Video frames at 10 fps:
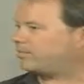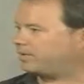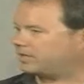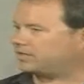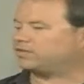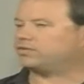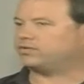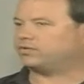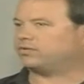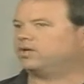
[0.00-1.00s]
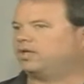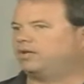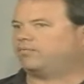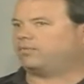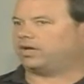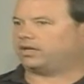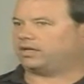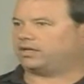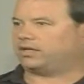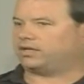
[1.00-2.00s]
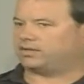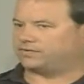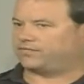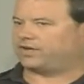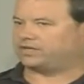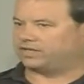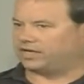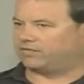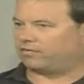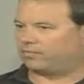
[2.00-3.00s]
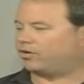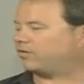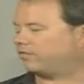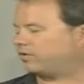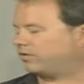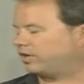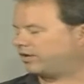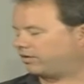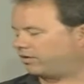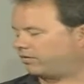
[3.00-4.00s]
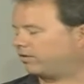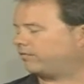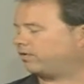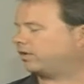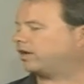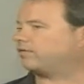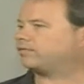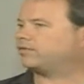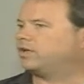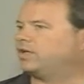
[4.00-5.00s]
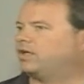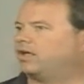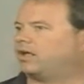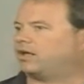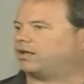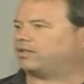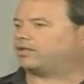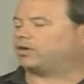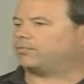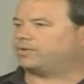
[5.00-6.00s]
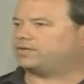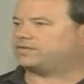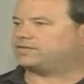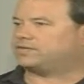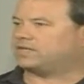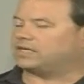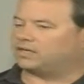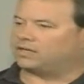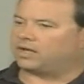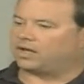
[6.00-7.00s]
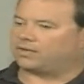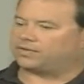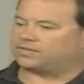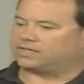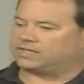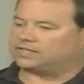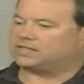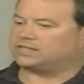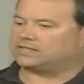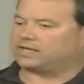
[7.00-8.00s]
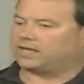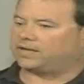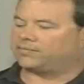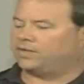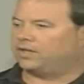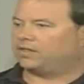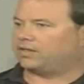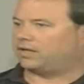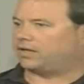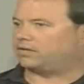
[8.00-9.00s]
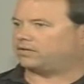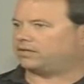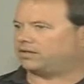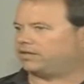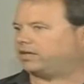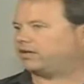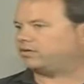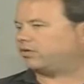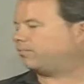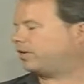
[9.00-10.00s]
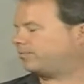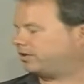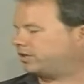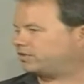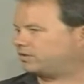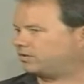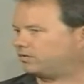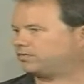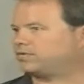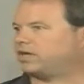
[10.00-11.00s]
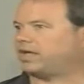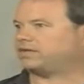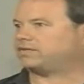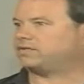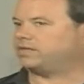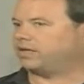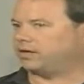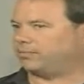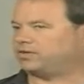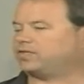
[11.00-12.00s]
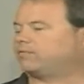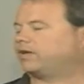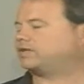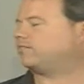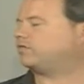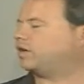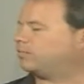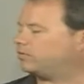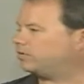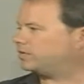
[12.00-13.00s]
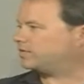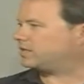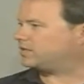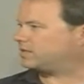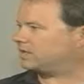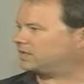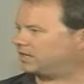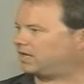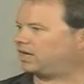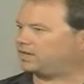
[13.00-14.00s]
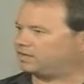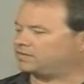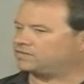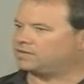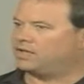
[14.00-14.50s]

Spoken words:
not pay attention to, but it is affecting every part of our lives. The obesity, the statistics say that the adult population the obesity rates have doubled since the 80s,